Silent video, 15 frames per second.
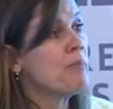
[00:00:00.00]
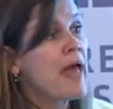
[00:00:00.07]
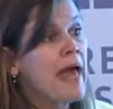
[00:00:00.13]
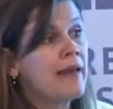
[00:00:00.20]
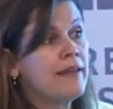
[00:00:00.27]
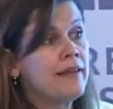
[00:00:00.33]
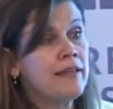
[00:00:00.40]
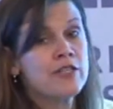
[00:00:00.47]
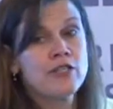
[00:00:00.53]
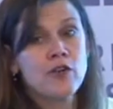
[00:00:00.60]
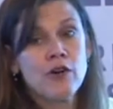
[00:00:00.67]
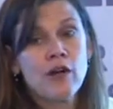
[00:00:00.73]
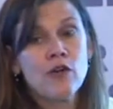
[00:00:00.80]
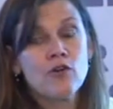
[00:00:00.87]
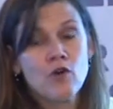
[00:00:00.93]
mad and they
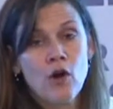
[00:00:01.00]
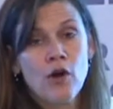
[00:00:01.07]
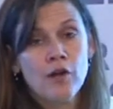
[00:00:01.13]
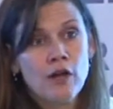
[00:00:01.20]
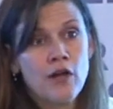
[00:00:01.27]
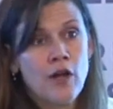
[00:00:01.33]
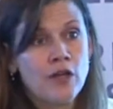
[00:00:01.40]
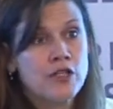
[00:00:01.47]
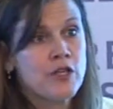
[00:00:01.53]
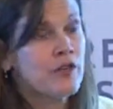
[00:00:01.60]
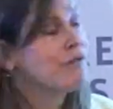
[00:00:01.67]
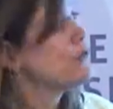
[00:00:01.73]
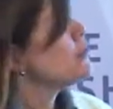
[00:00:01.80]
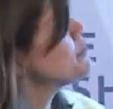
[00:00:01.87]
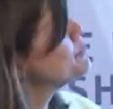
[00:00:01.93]
start out crawling along. So
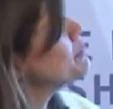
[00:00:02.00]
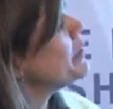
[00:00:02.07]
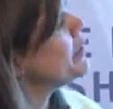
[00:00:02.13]
the first